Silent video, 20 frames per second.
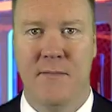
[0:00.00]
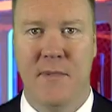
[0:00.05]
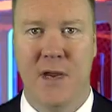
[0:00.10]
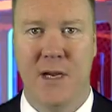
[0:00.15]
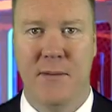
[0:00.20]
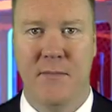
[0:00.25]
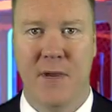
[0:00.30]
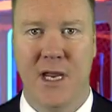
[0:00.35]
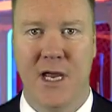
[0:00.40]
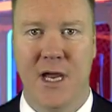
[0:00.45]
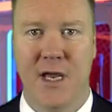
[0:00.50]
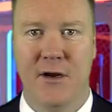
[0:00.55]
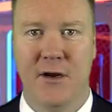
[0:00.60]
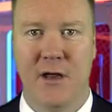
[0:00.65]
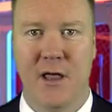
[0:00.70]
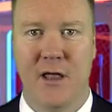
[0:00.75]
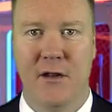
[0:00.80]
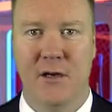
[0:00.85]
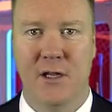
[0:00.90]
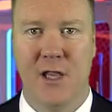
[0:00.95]
making my
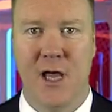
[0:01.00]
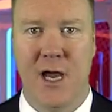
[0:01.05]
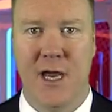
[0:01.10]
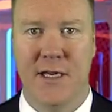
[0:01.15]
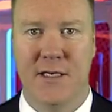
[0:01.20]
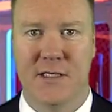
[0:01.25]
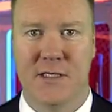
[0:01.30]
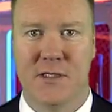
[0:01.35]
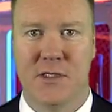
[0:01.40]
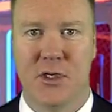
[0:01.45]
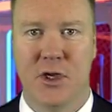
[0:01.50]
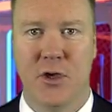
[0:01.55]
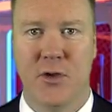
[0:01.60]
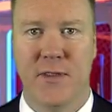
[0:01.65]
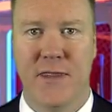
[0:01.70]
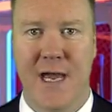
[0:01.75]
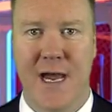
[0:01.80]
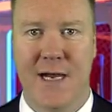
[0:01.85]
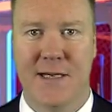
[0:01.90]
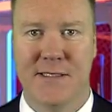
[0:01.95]
$100 clients
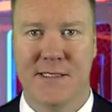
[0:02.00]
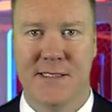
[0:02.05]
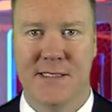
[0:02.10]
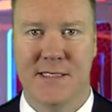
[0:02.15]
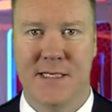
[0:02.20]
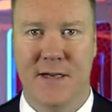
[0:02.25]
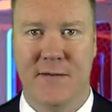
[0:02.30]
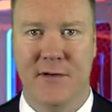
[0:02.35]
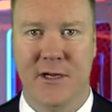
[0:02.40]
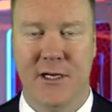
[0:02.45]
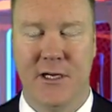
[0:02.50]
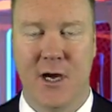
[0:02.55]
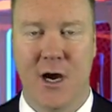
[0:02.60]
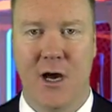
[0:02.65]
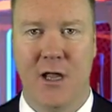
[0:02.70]
$2,070